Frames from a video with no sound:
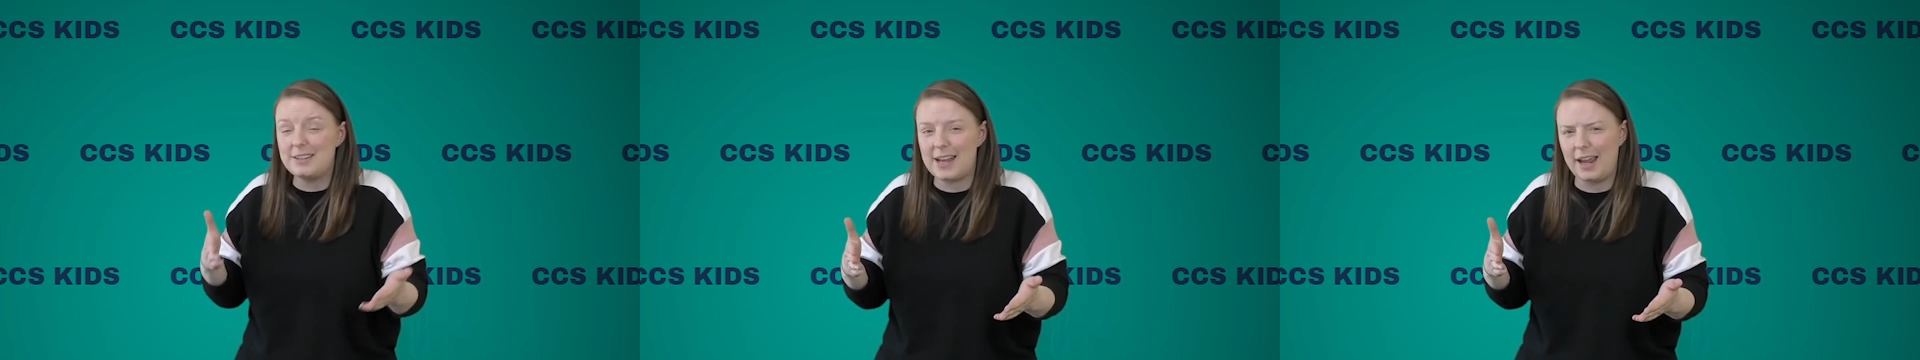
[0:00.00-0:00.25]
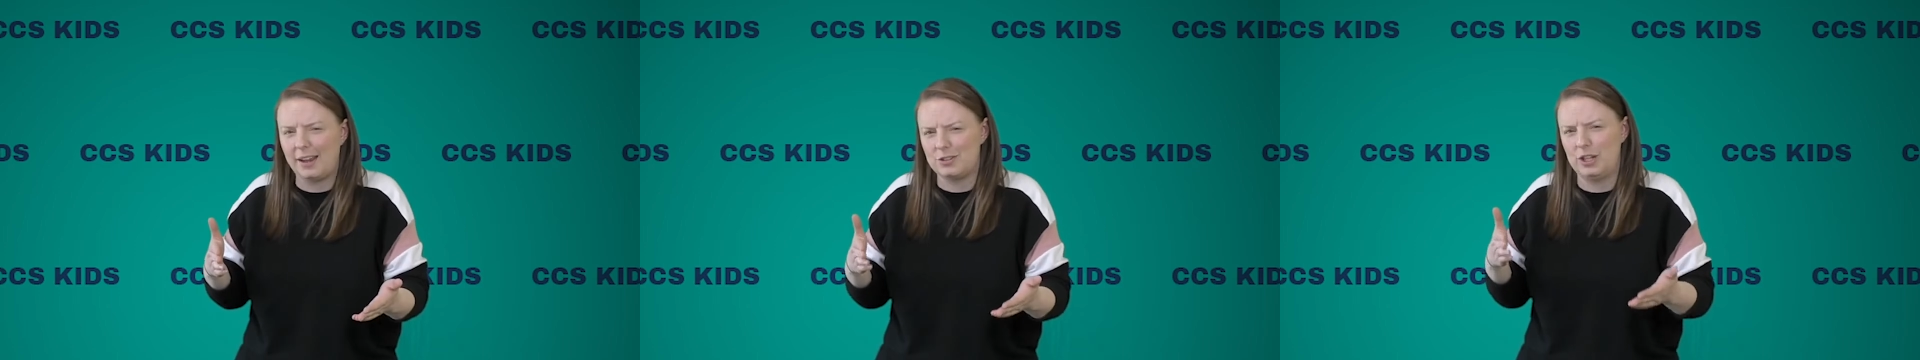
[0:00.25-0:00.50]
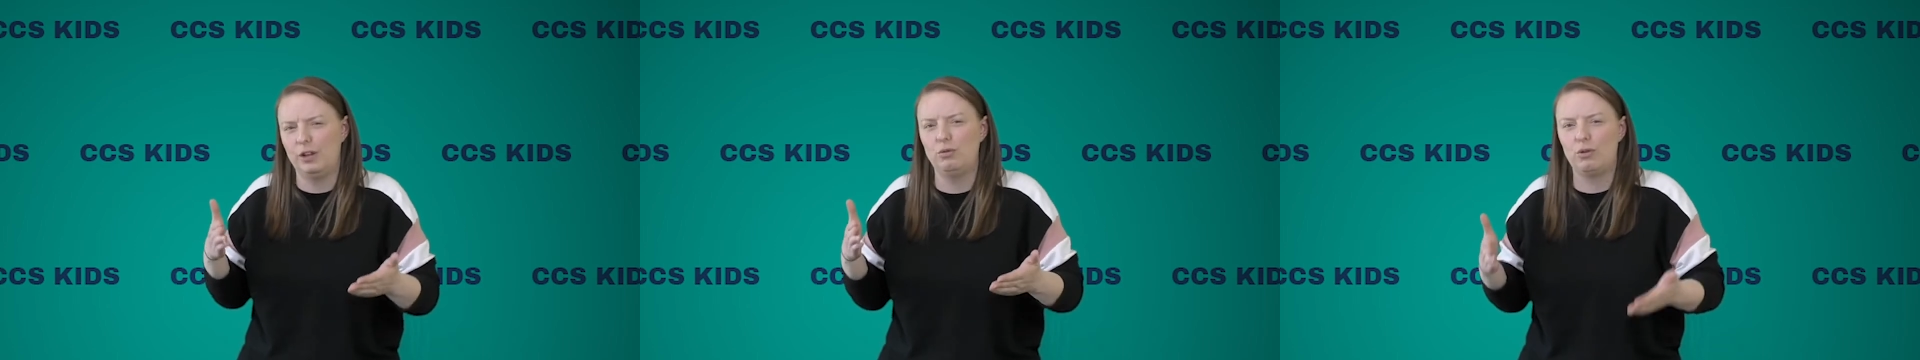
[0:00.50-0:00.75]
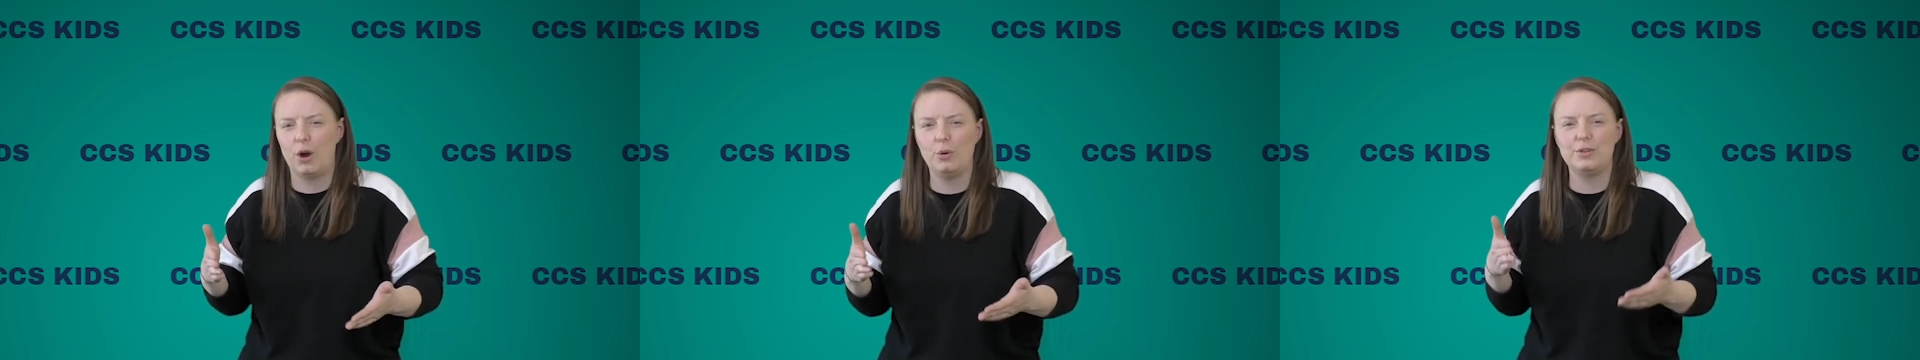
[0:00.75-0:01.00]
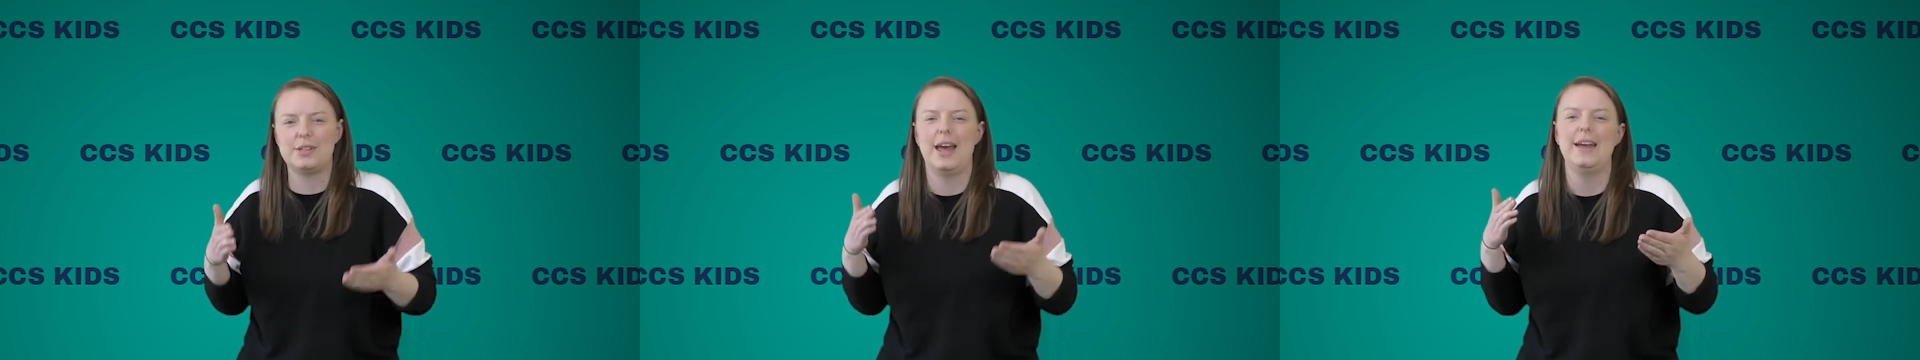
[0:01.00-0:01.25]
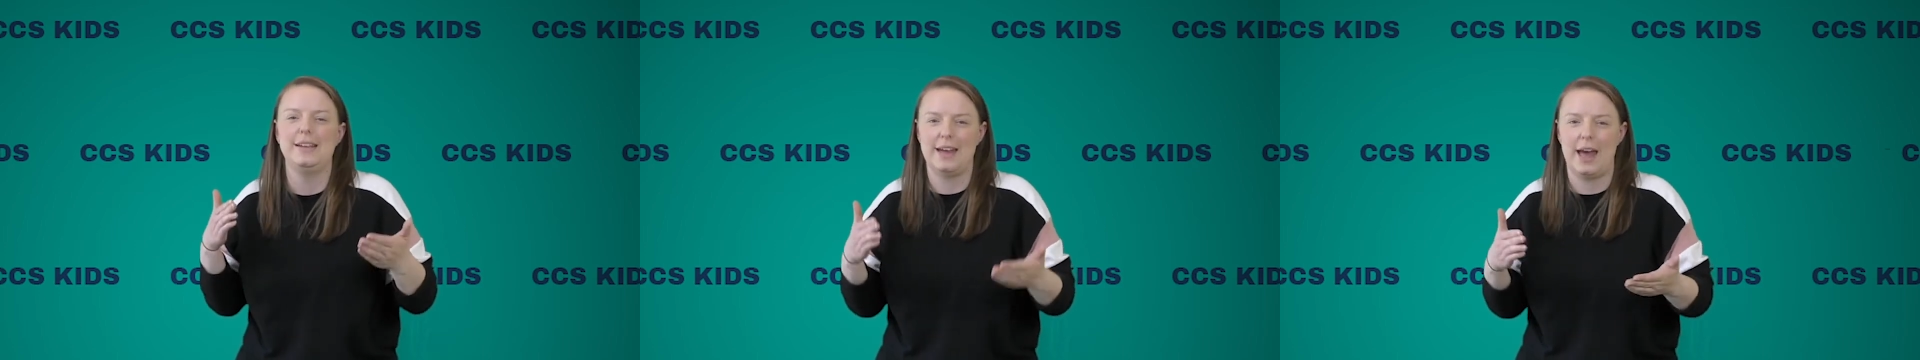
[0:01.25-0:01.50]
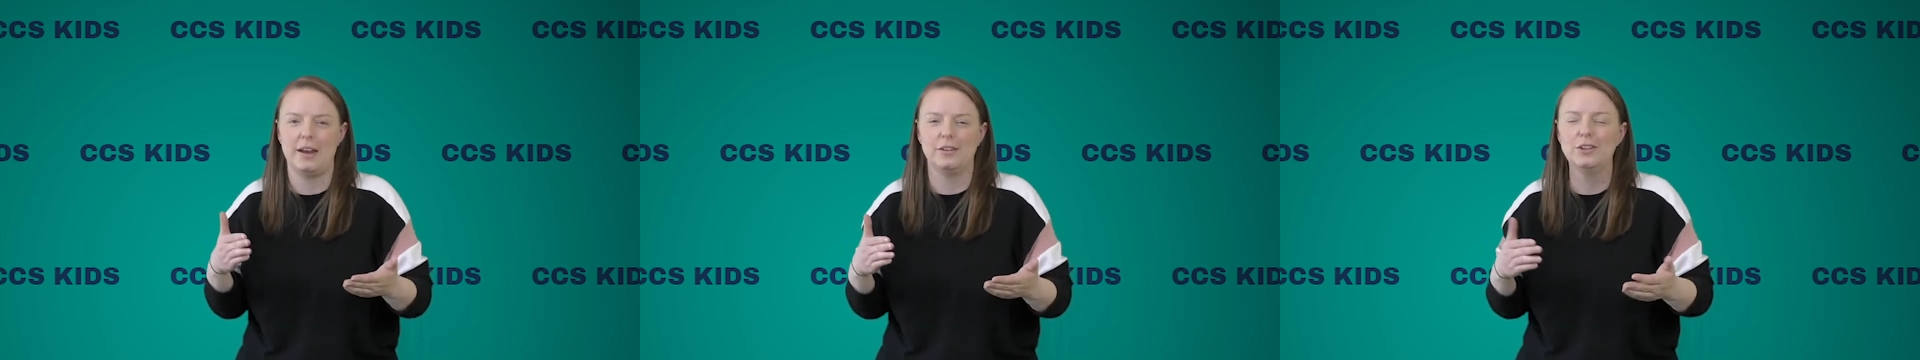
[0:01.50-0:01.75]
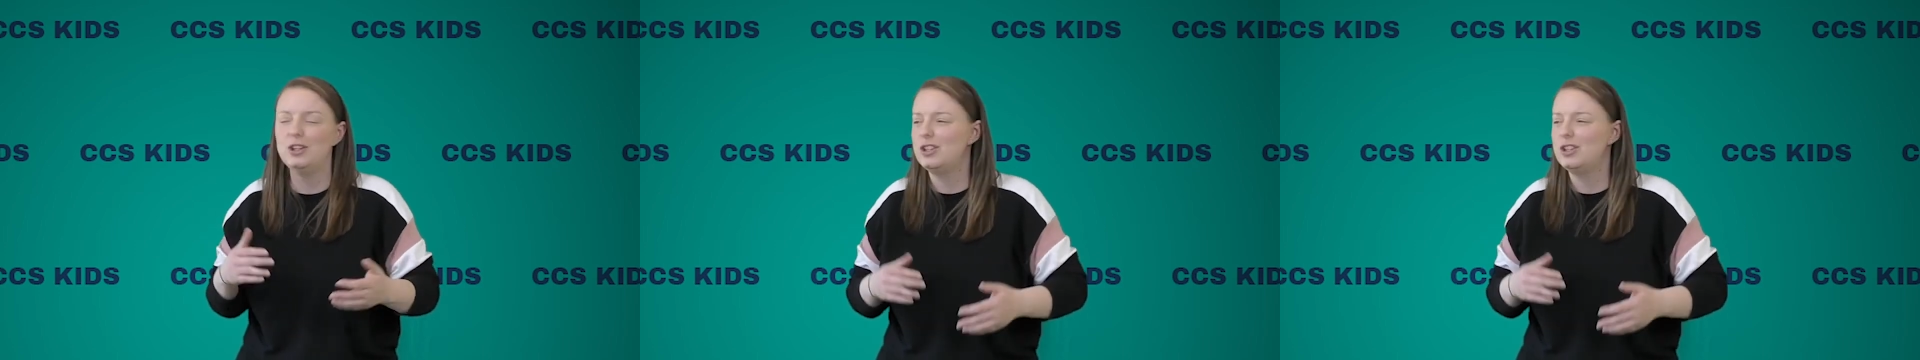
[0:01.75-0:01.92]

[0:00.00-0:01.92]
days he rose again